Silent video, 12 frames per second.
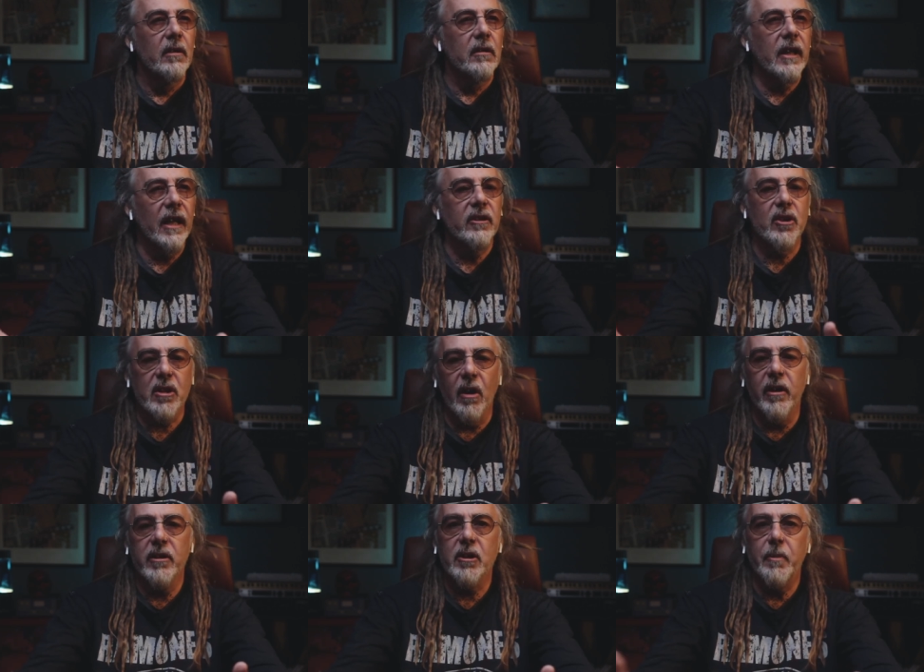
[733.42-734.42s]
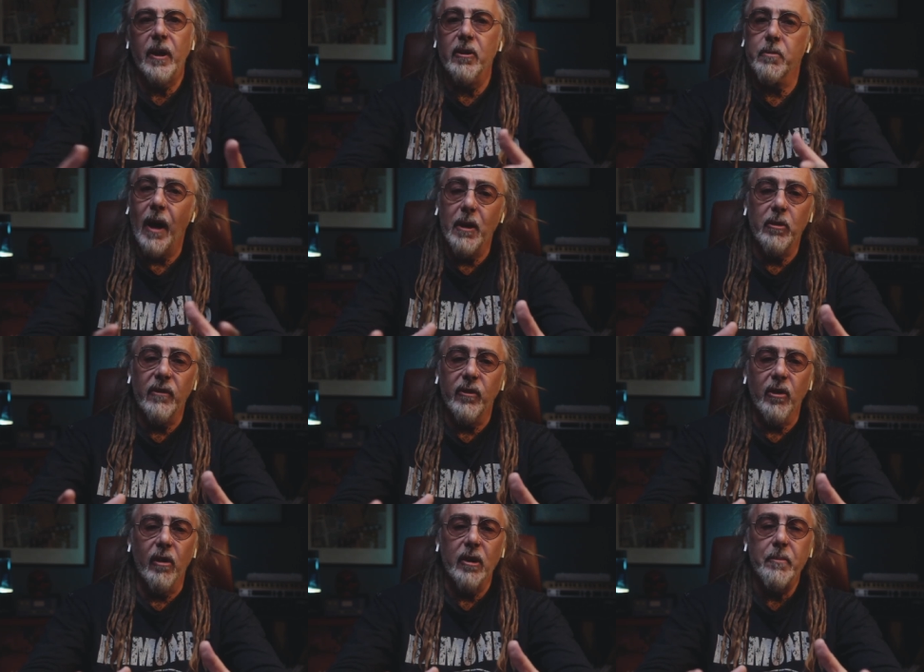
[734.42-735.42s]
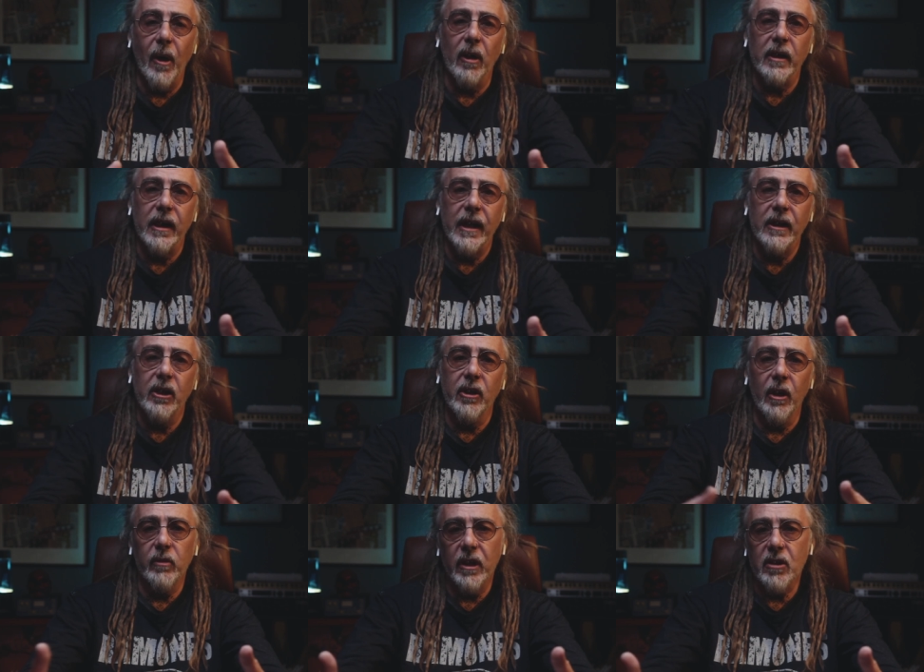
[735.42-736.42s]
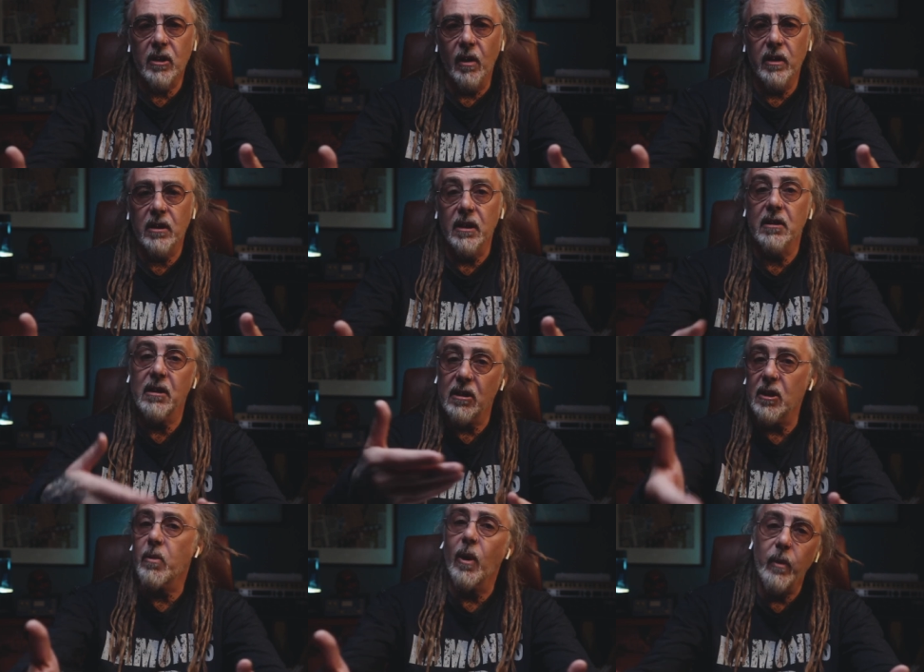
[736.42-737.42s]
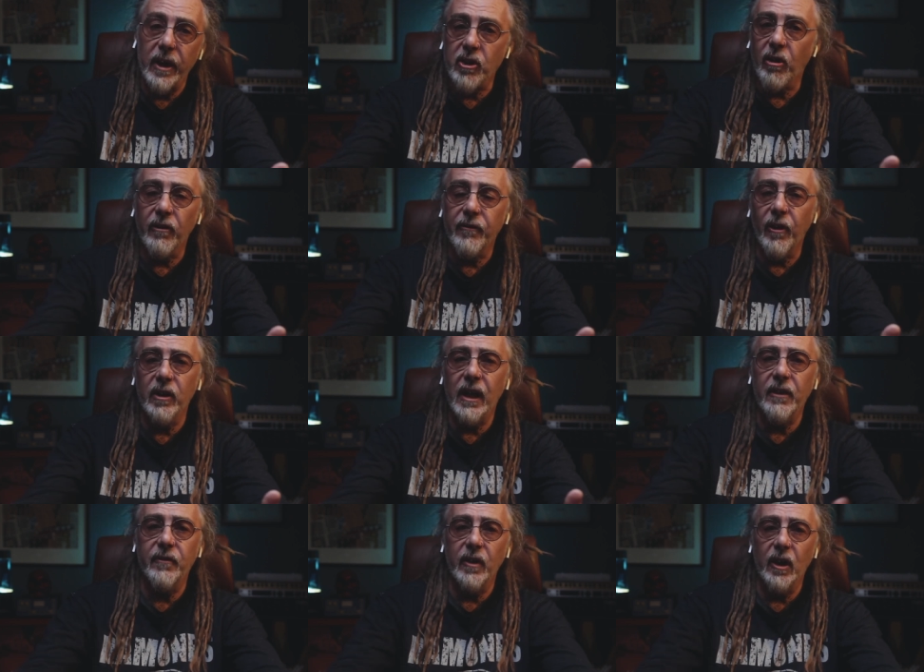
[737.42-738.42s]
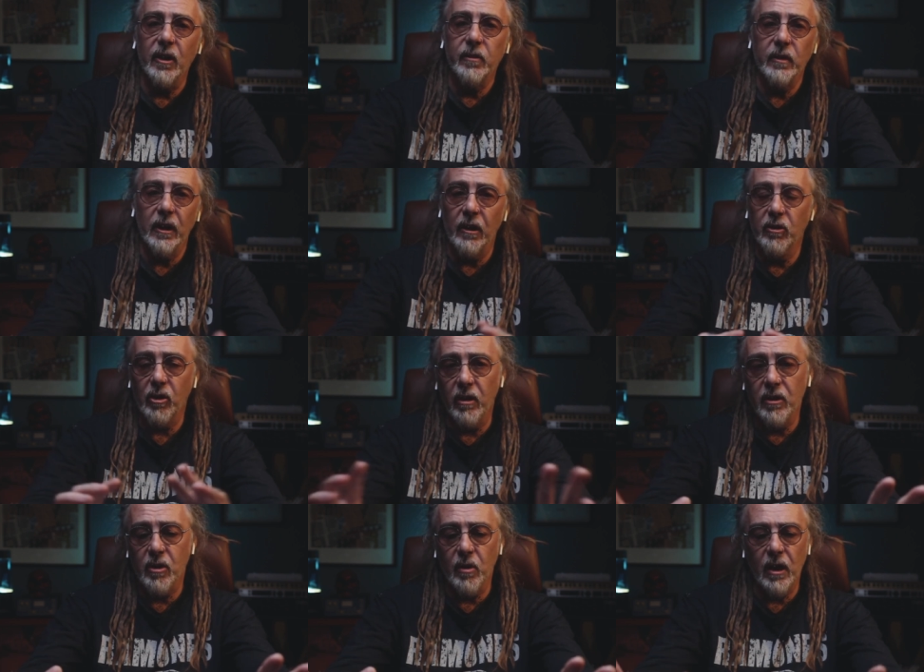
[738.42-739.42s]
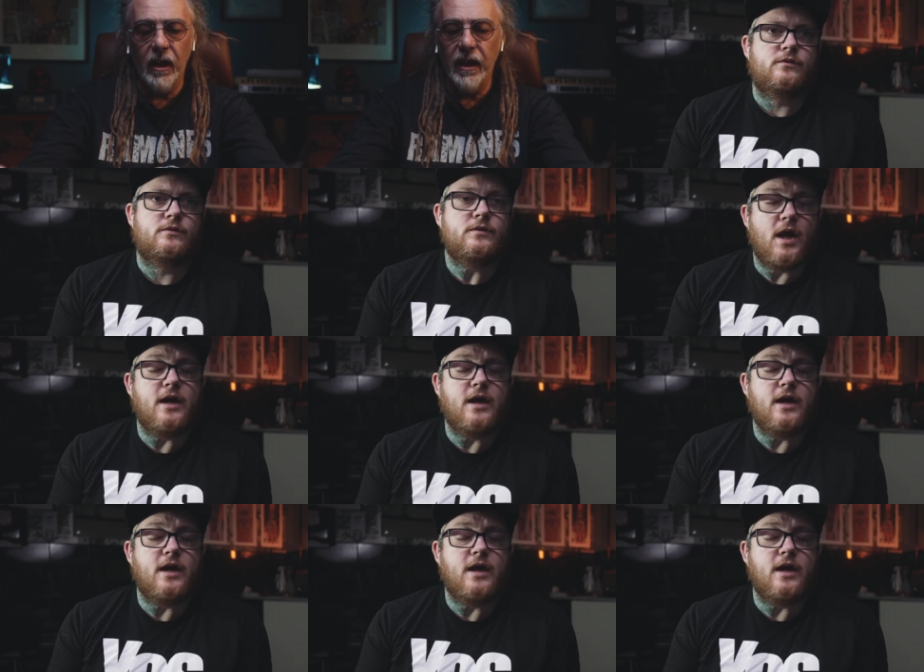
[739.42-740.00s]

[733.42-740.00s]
get the science, because maybe if you're only bottling ink, you don't need scientists. This is what we're trying to find out for you, you know, trying to sort of clear that up.